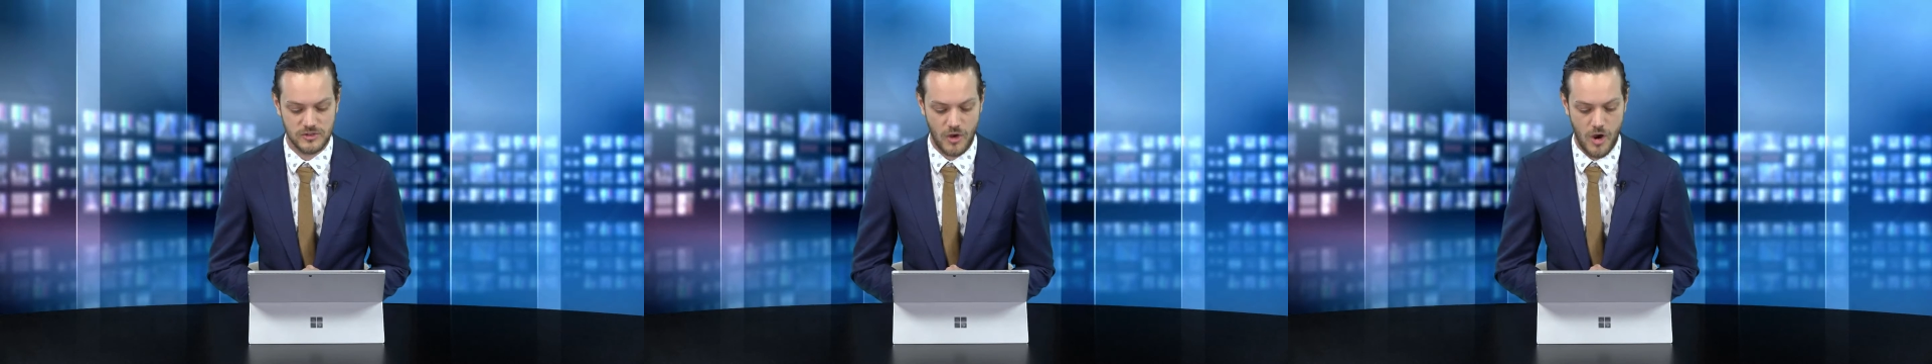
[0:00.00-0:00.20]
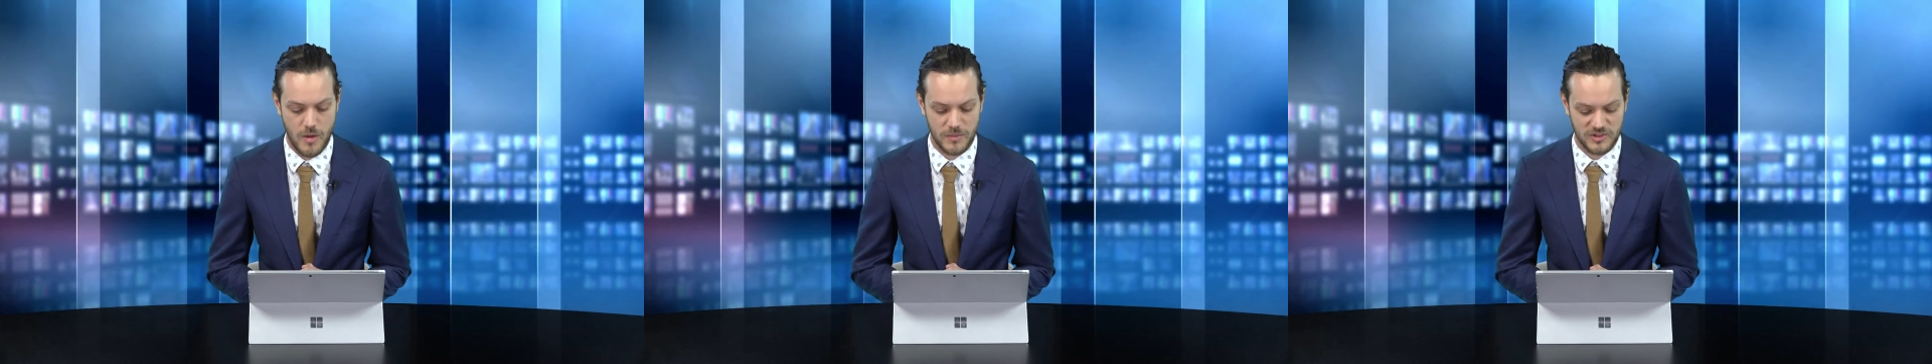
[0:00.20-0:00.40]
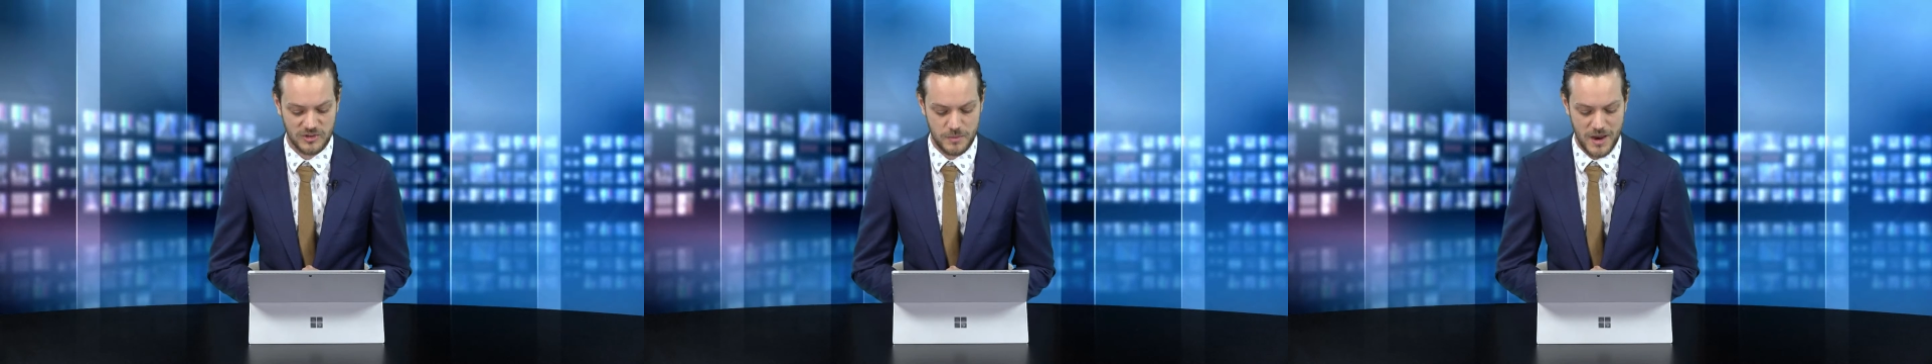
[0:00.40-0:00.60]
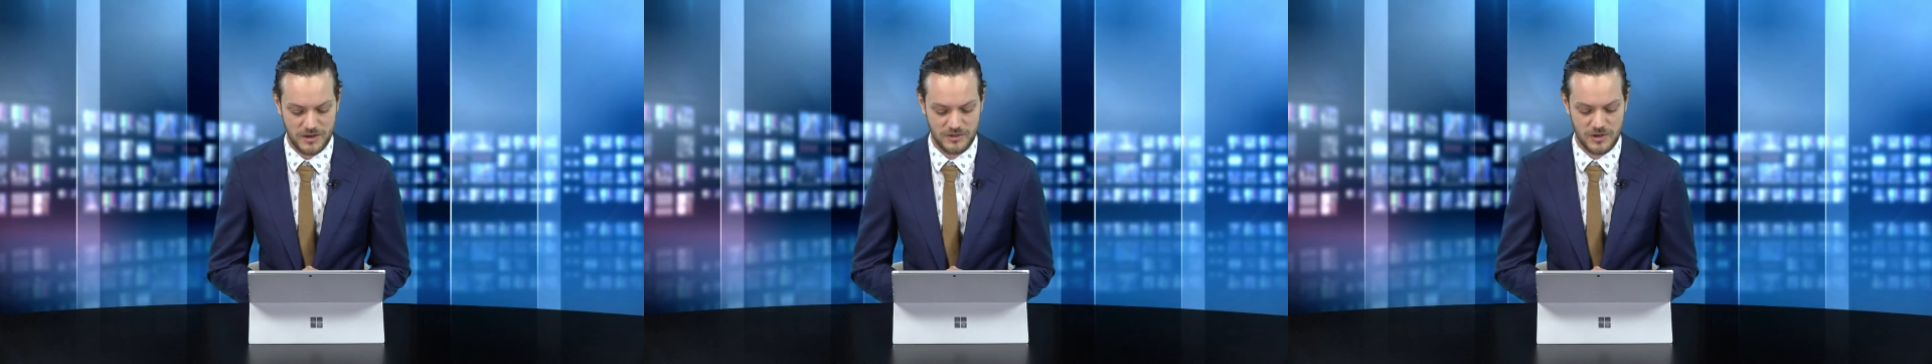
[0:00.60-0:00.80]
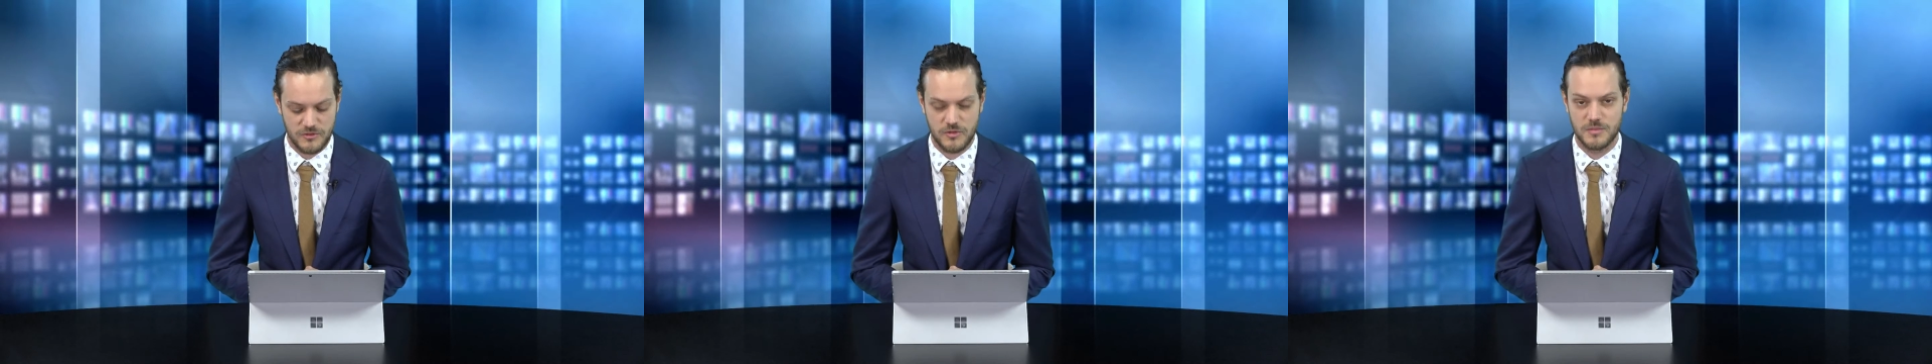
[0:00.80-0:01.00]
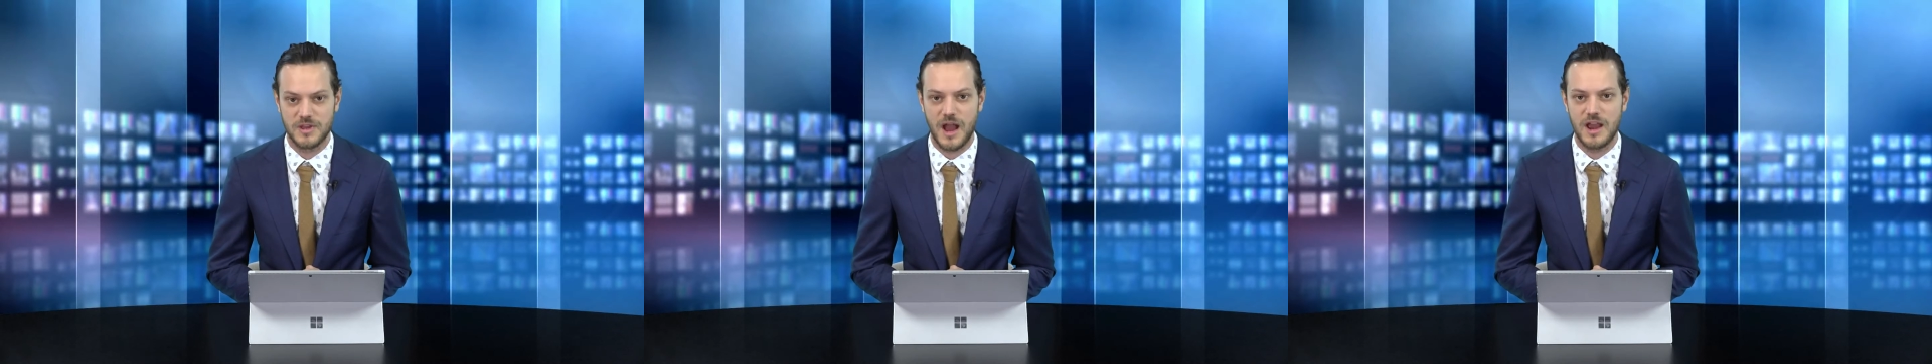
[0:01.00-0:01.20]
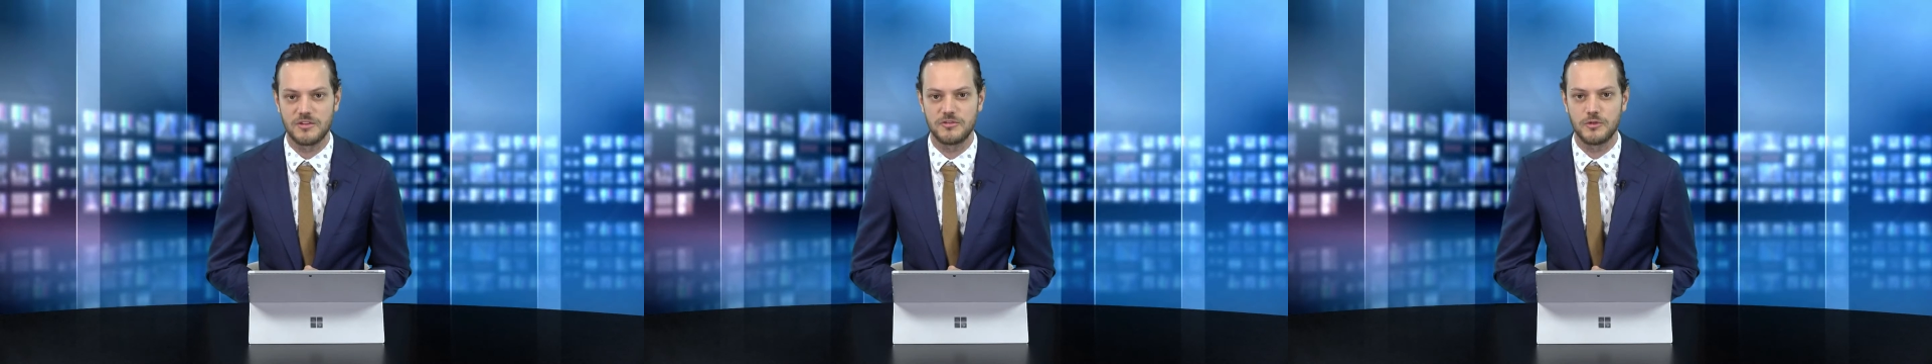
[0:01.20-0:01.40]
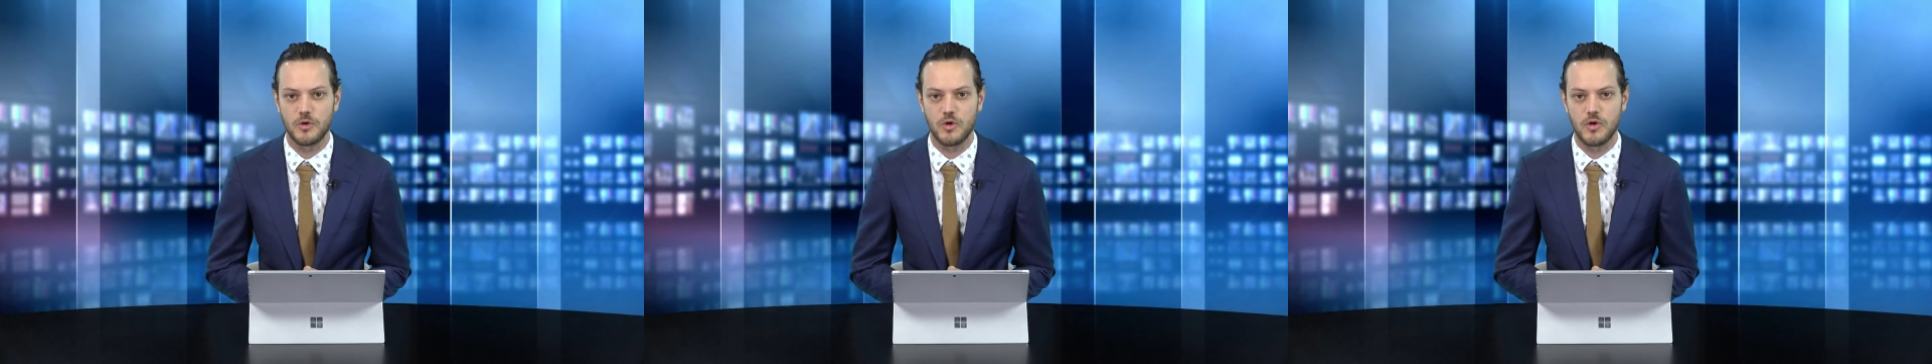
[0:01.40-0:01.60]
So I'm expecting from gate
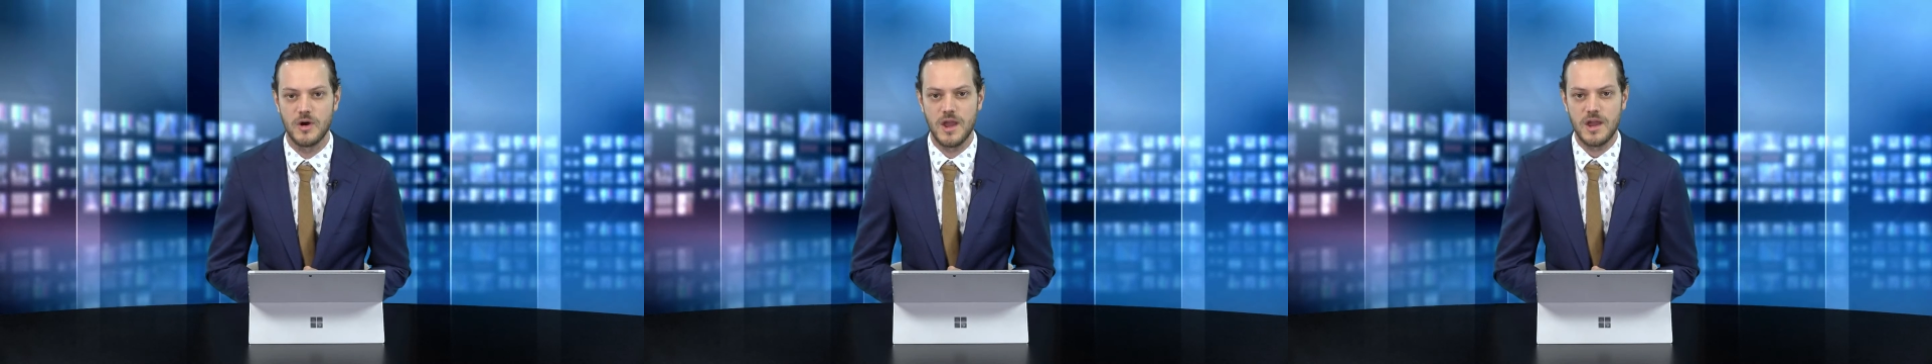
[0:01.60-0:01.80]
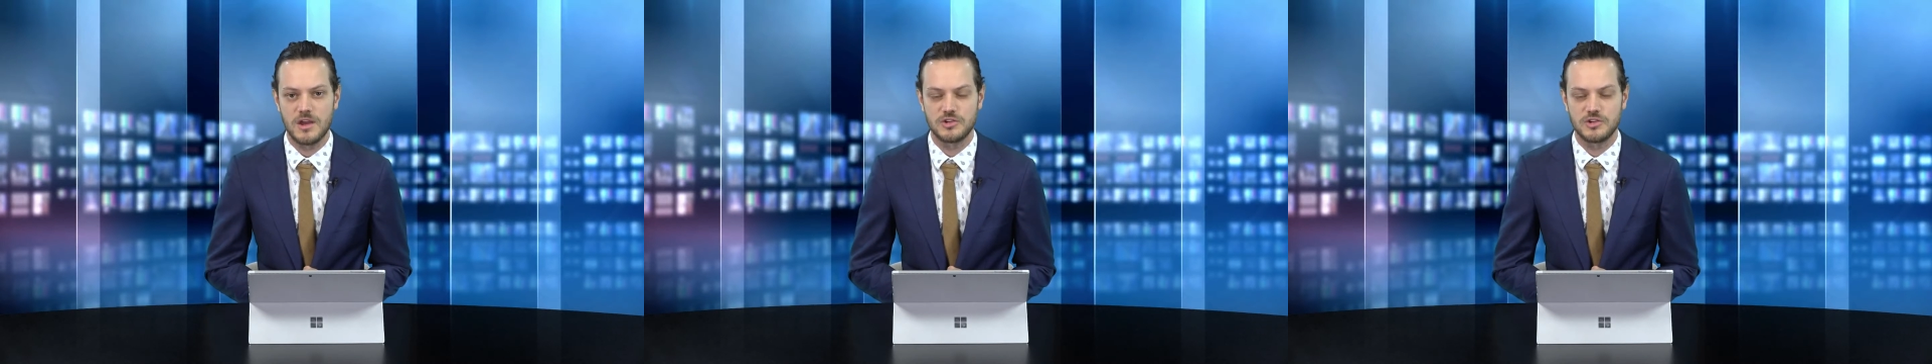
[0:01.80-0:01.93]
4,